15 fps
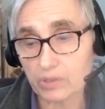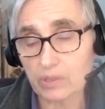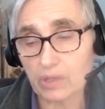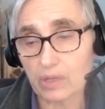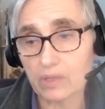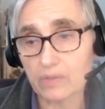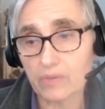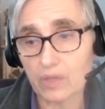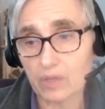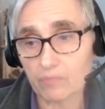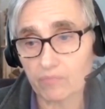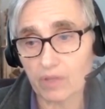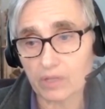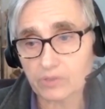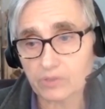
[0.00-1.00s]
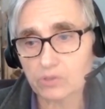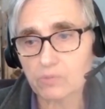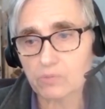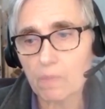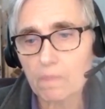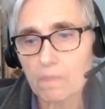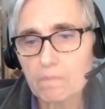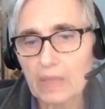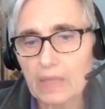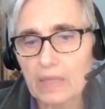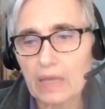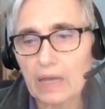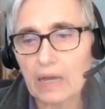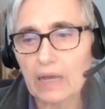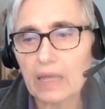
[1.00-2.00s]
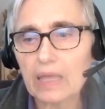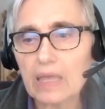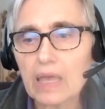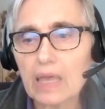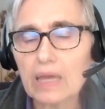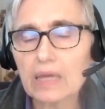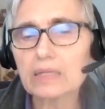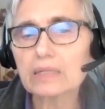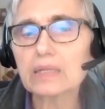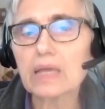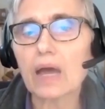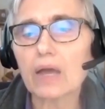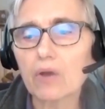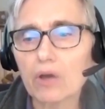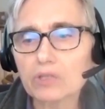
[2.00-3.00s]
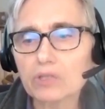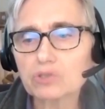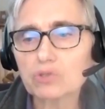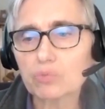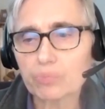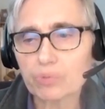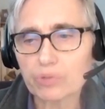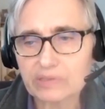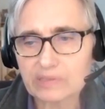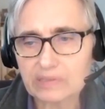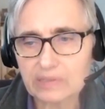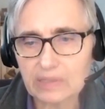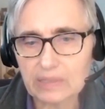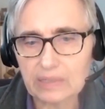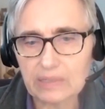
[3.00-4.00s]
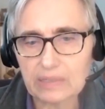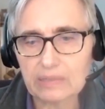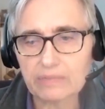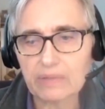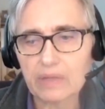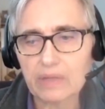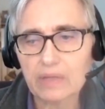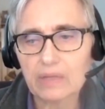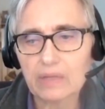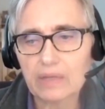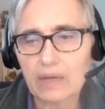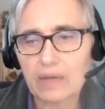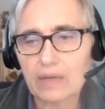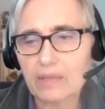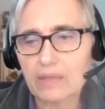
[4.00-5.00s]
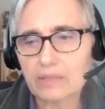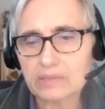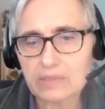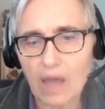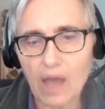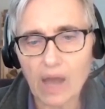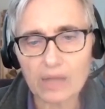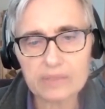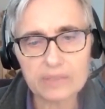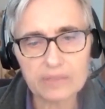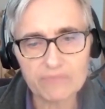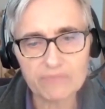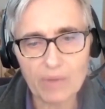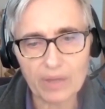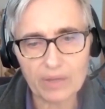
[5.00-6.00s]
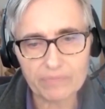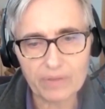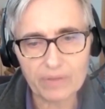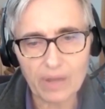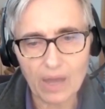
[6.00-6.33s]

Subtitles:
in the hip flexors. And I also perceive this cognitive benefit.